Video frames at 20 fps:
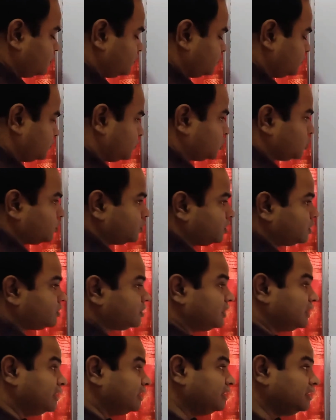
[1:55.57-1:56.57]
So this
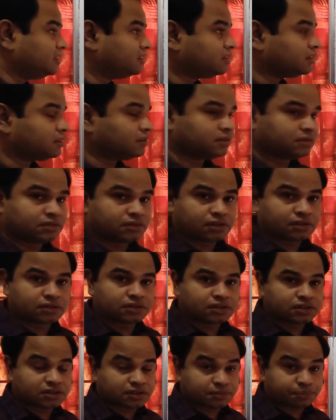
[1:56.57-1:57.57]
region or
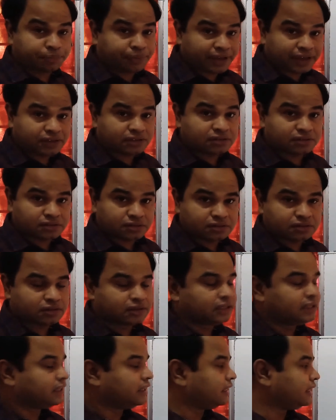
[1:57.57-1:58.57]
this space
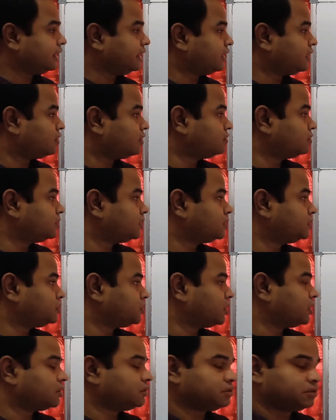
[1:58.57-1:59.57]
around the
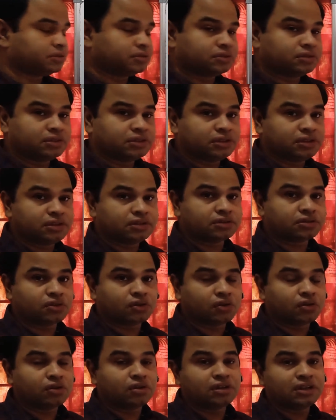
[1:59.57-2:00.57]
charge is
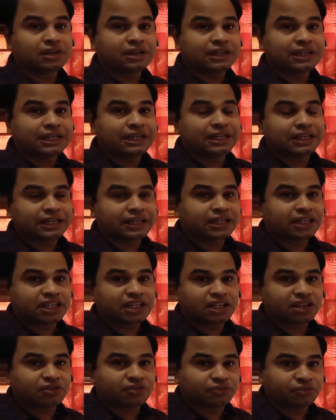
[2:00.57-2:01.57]
called
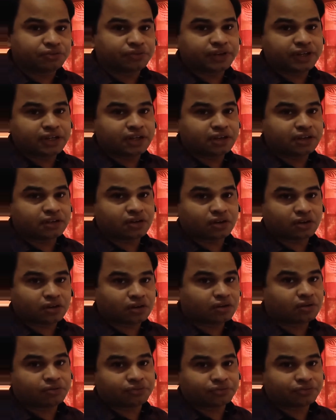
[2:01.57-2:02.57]
electric field
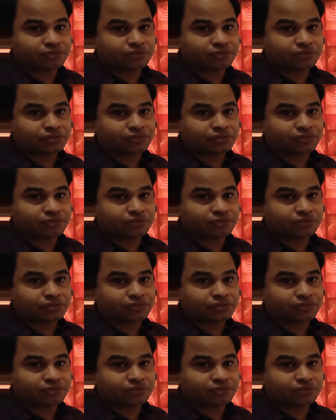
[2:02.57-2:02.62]
of